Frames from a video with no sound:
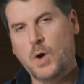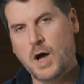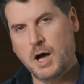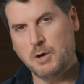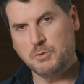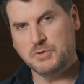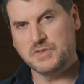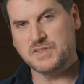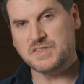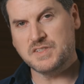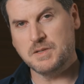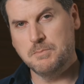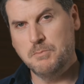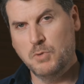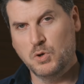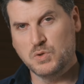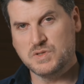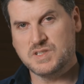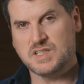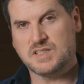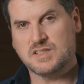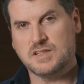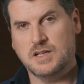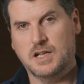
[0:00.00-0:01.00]
how does the
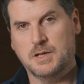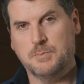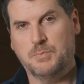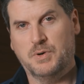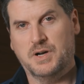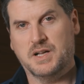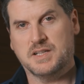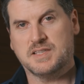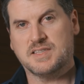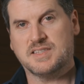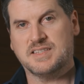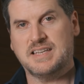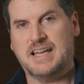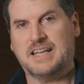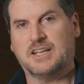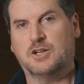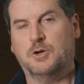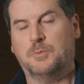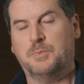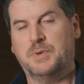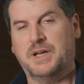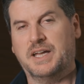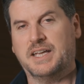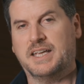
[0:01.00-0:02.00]
Moza Slypod stack
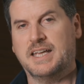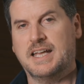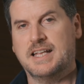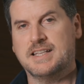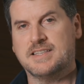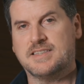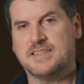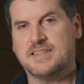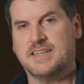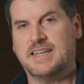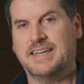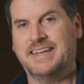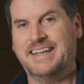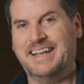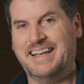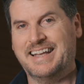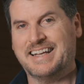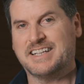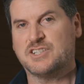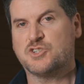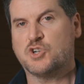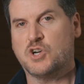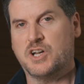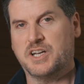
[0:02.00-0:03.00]
up against an
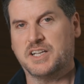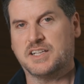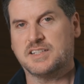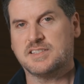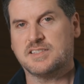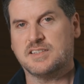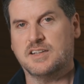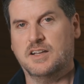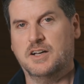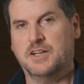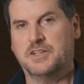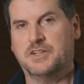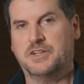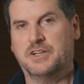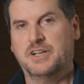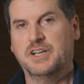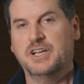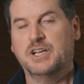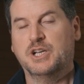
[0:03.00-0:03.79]
electronic slider?